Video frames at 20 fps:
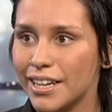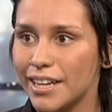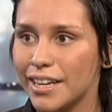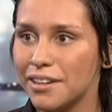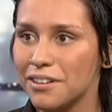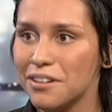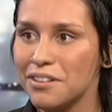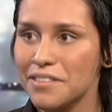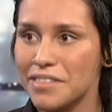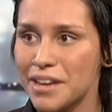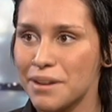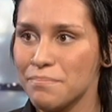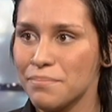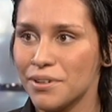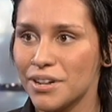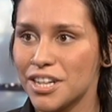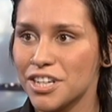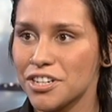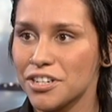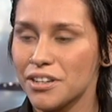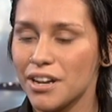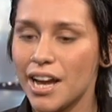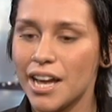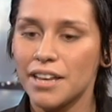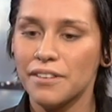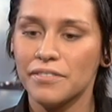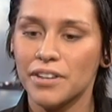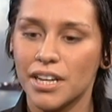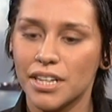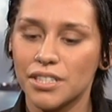and all of that pressure. I
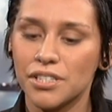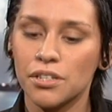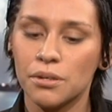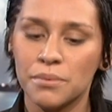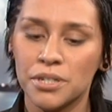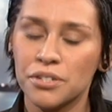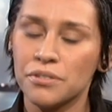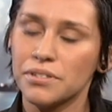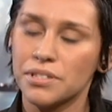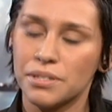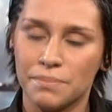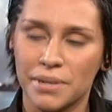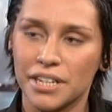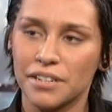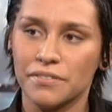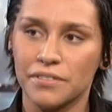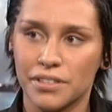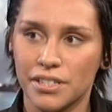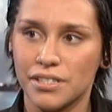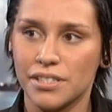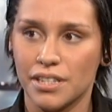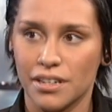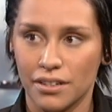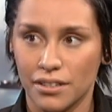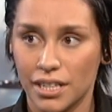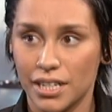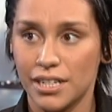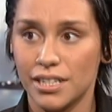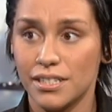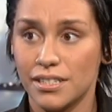have got so much respect for these young
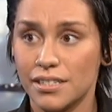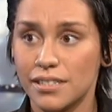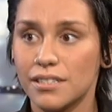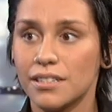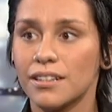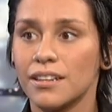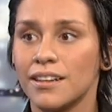ladies.